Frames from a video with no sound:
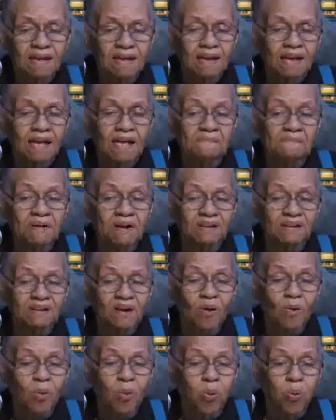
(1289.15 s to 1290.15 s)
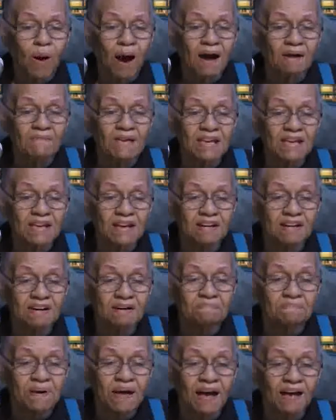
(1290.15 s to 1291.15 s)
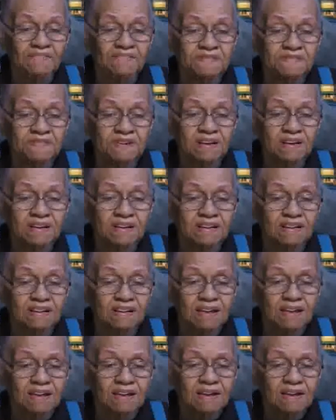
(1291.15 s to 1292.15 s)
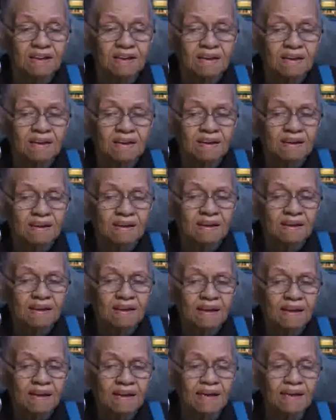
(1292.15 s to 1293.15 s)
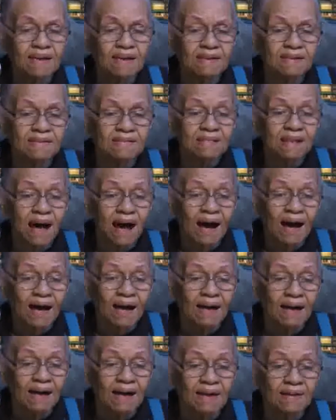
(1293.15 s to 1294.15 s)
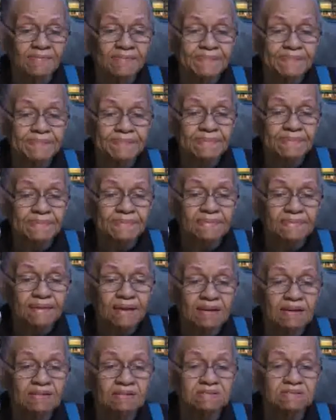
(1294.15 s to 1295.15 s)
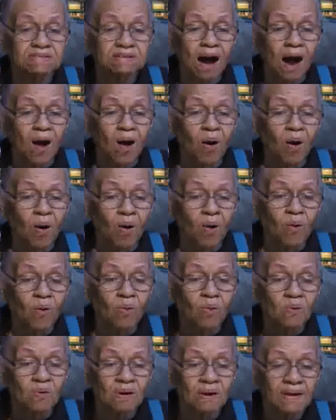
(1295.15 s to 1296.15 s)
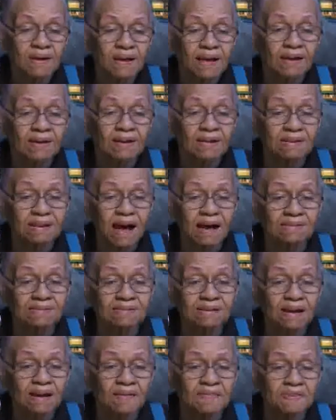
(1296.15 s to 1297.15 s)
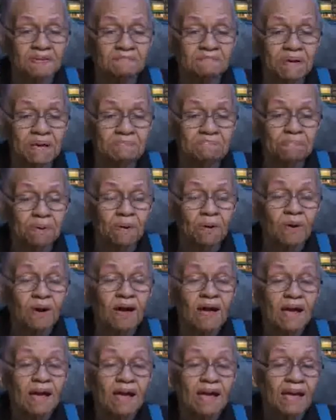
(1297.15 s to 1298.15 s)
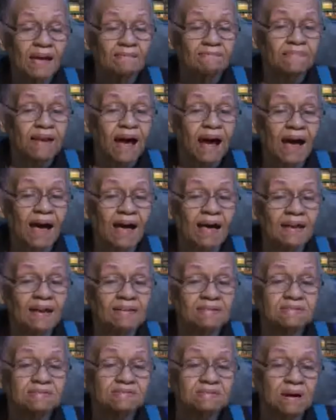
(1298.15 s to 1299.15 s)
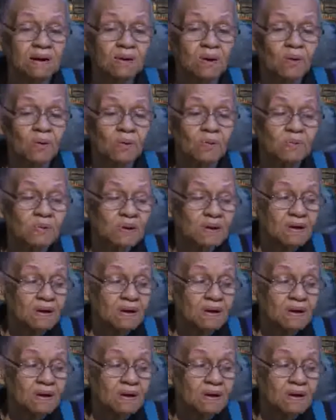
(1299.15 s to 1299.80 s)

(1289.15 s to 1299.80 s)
Even Kwame Kirkpatrick, he lied, he stole, and lots of other people have lied and stole.